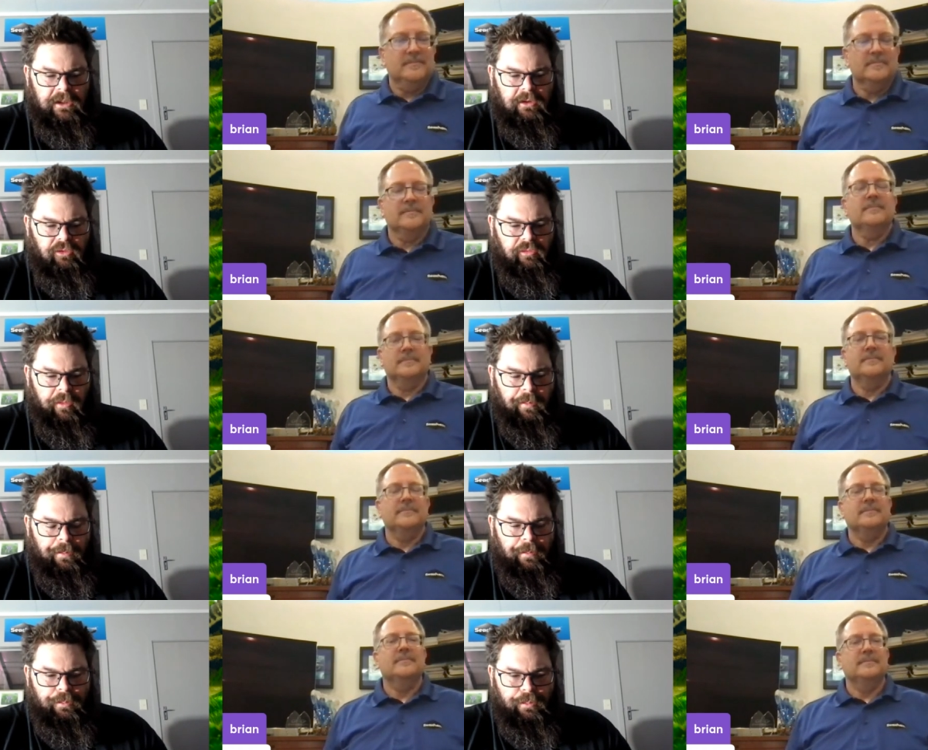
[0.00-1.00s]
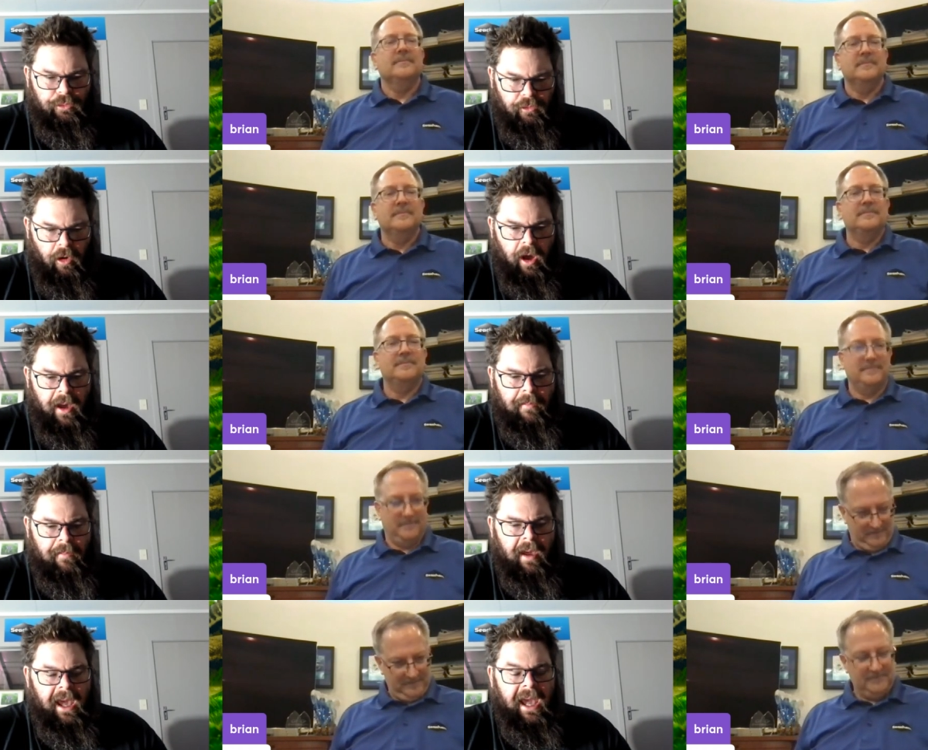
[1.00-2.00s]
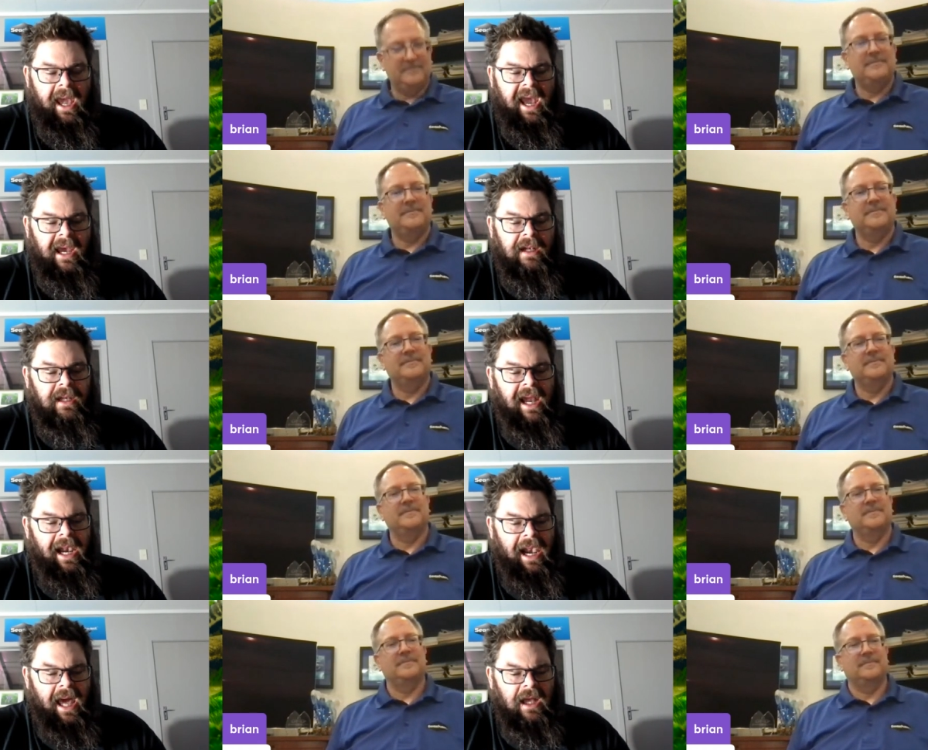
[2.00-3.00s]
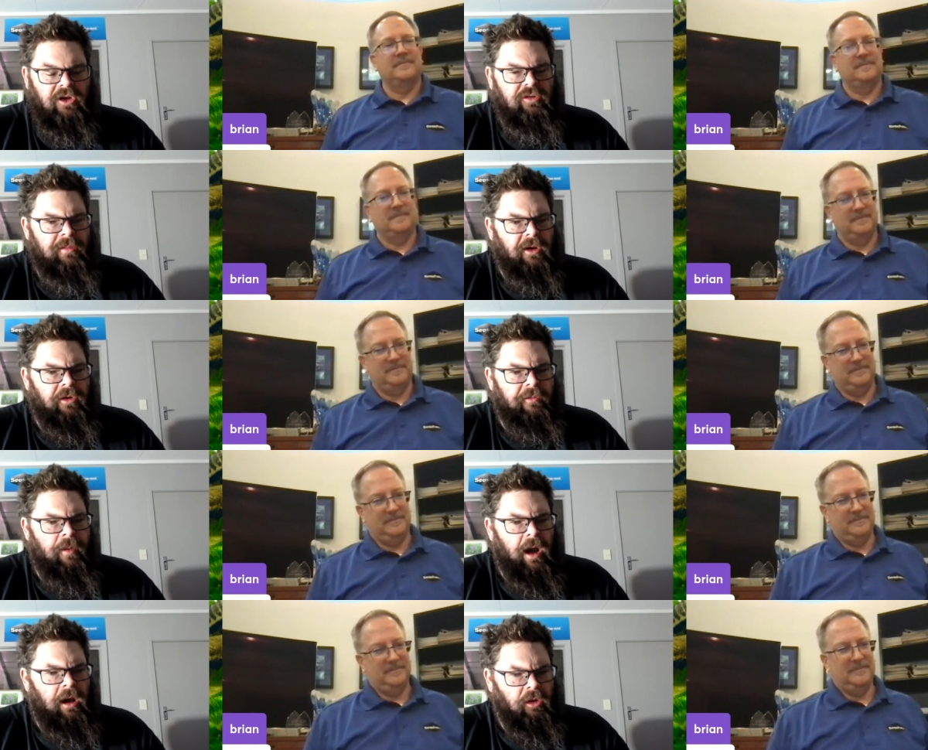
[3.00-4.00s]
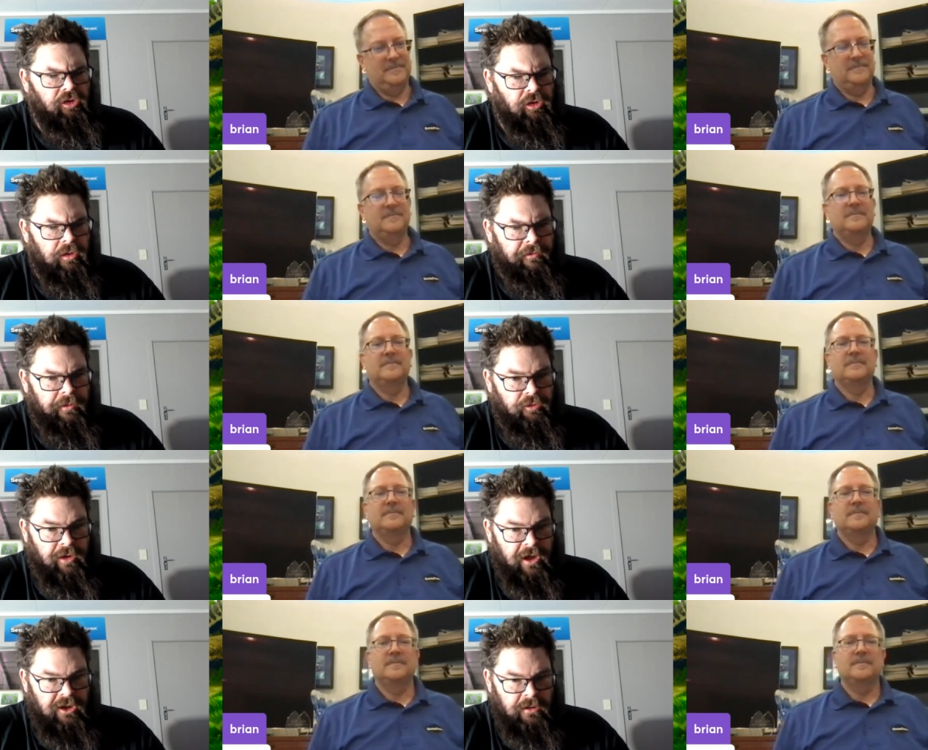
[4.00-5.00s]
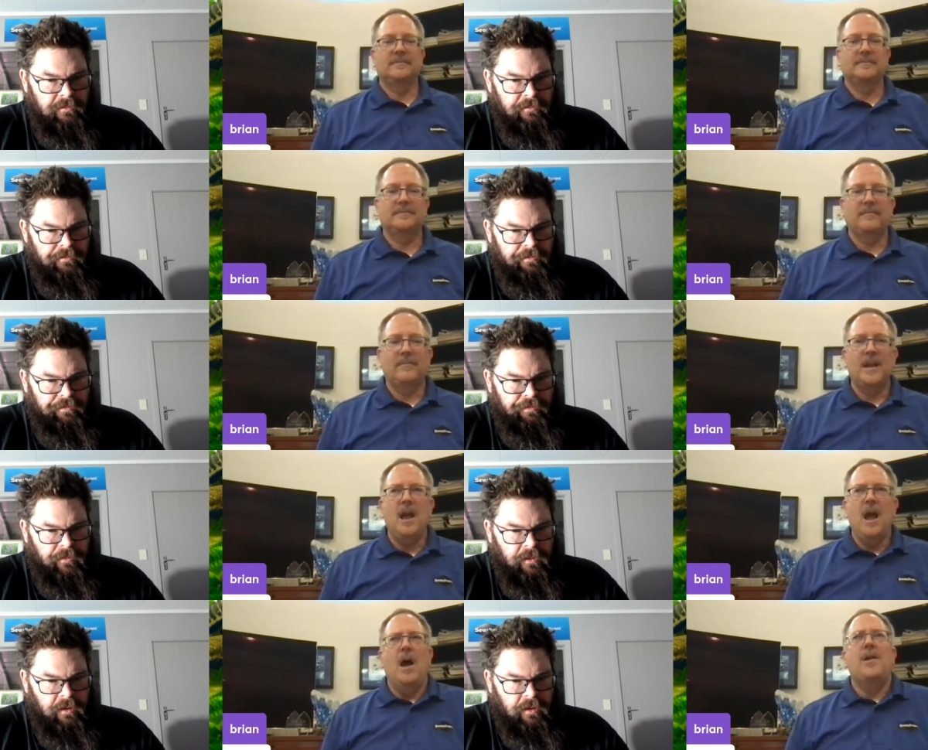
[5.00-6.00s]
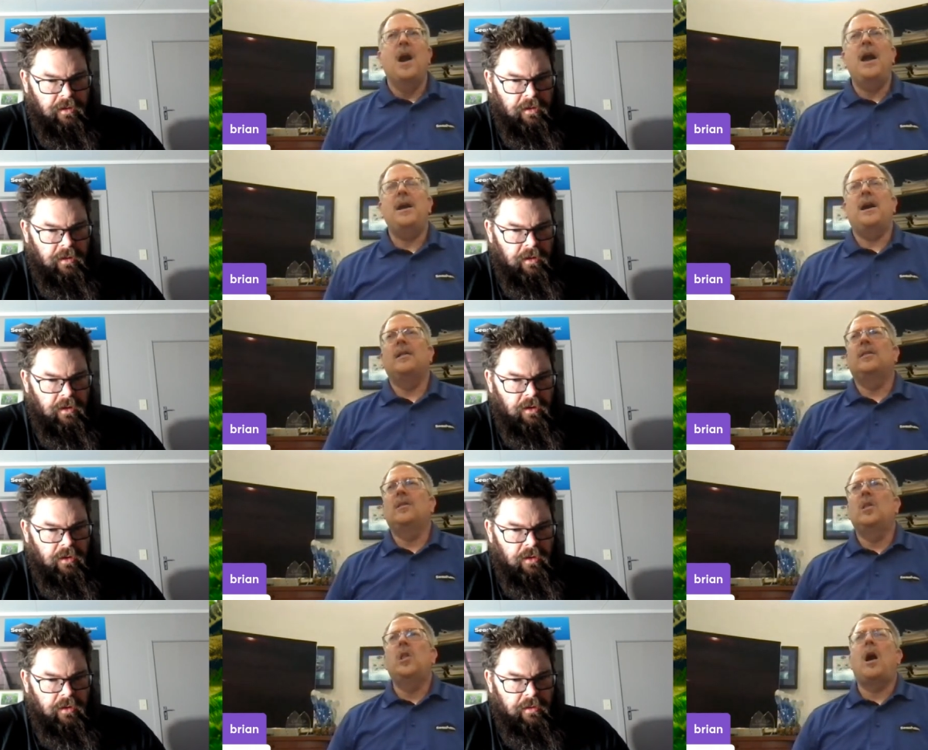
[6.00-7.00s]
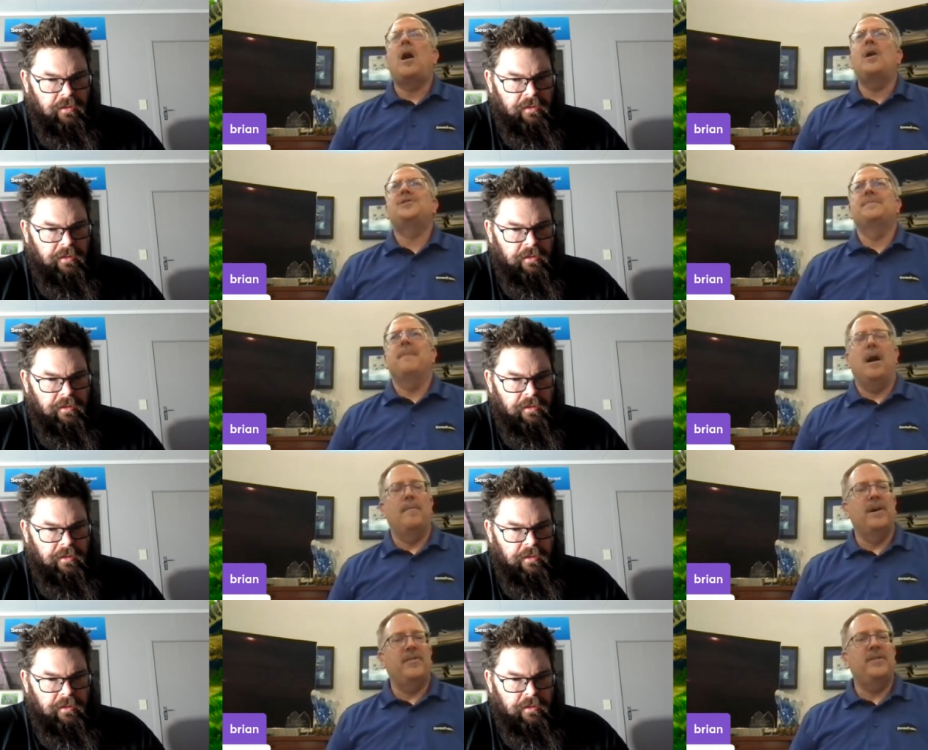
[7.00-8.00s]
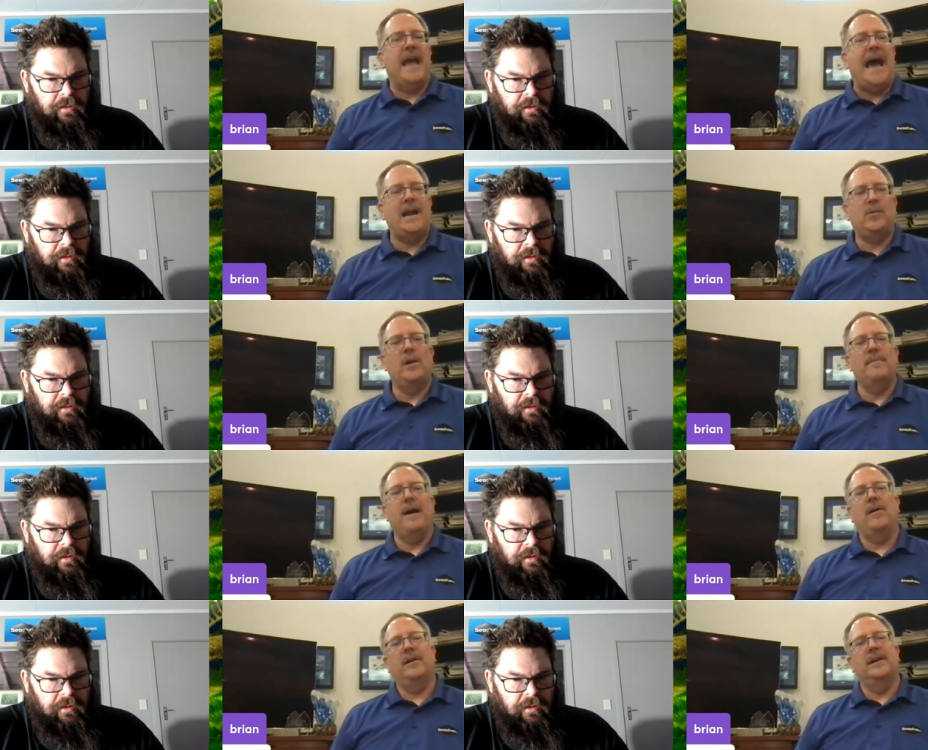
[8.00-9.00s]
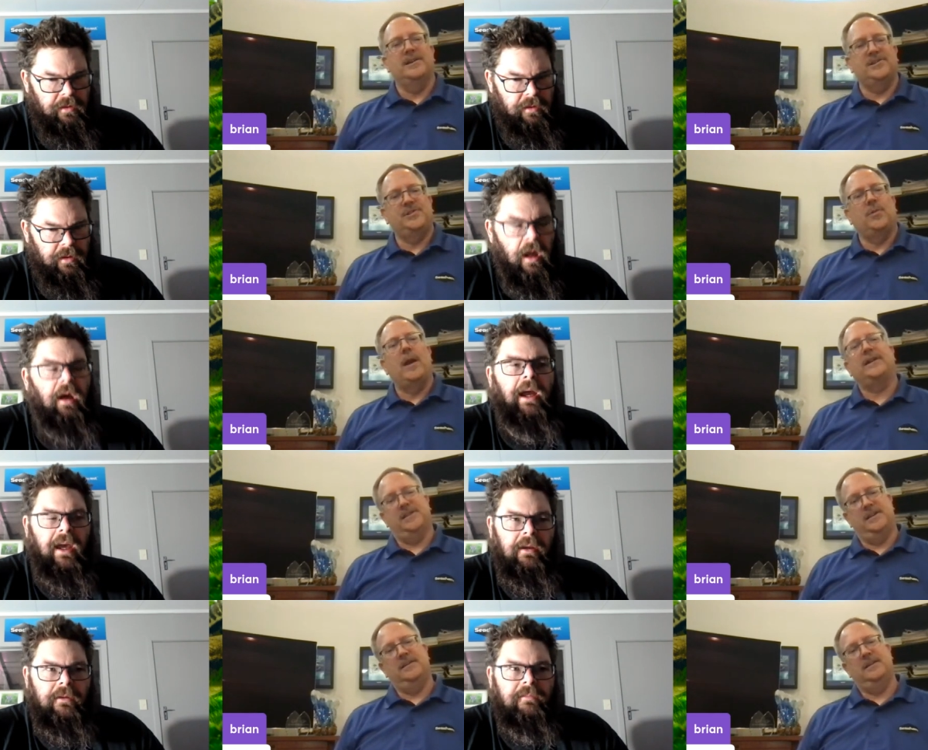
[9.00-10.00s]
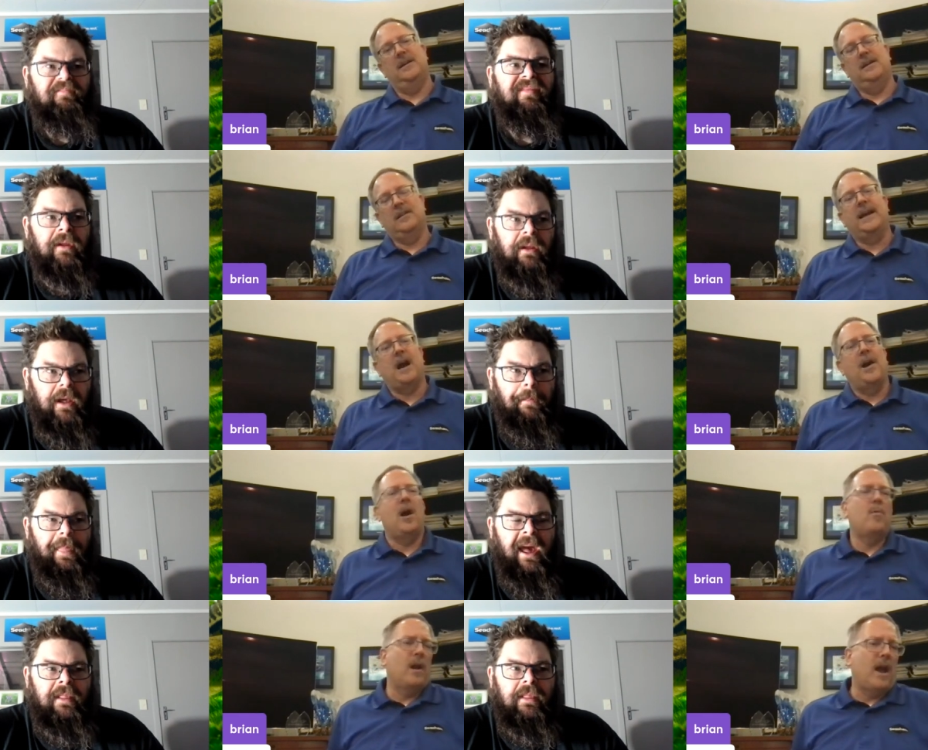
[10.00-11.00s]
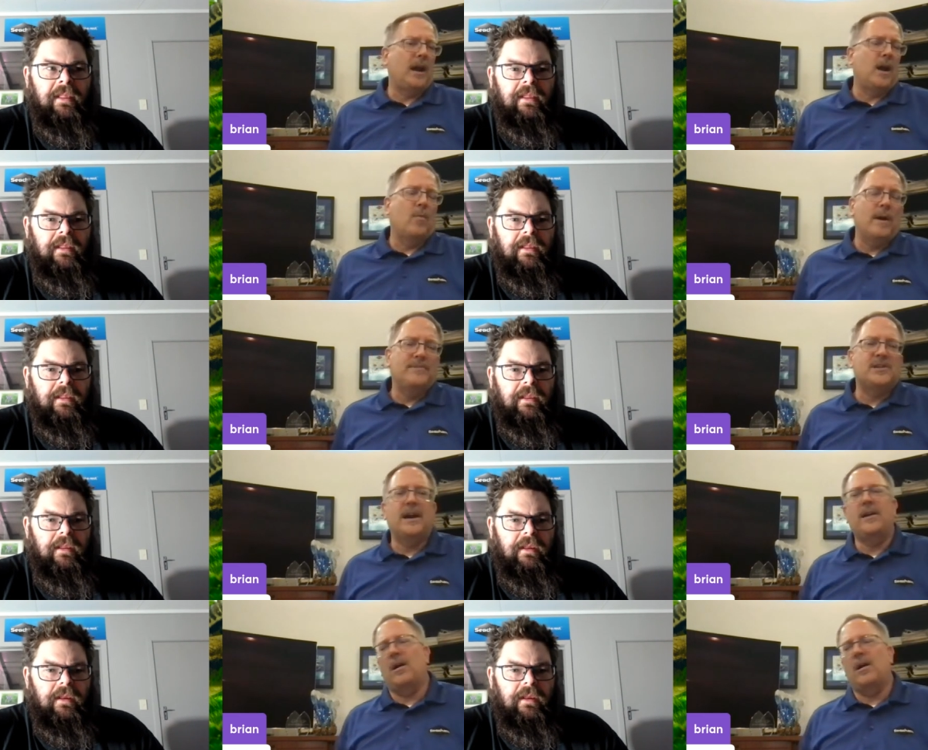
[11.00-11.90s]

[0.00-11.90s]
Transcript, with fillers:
Speaker 1: used for prime and a large amount of biological filtration.
Speaker 2: Not a large amount, but the adequate amount is directed. Okay. Like on our, like our website or